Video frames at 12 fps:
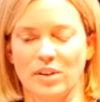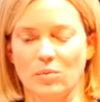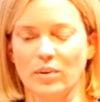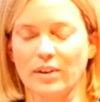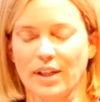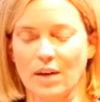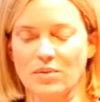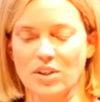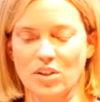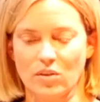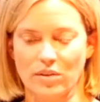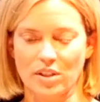You really
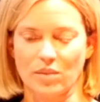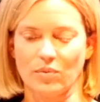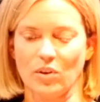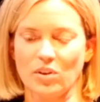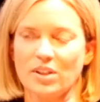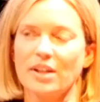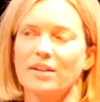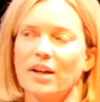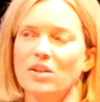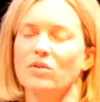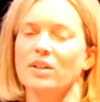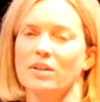have to do this first, and
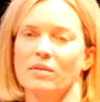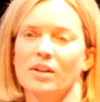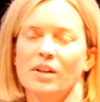then you can